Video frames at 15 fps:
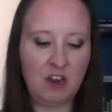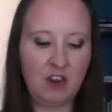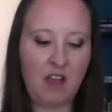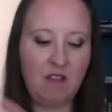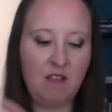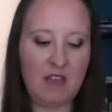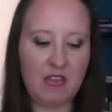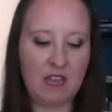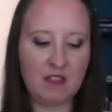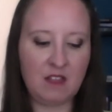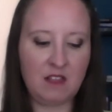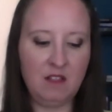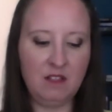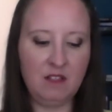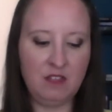I like
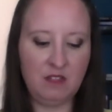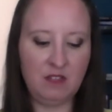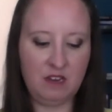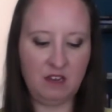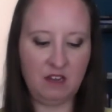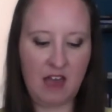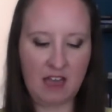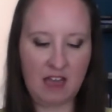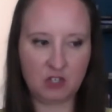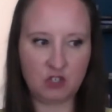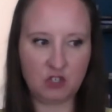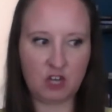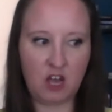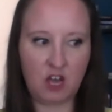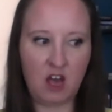the little
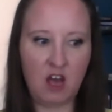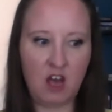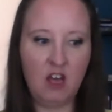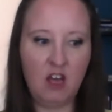extra,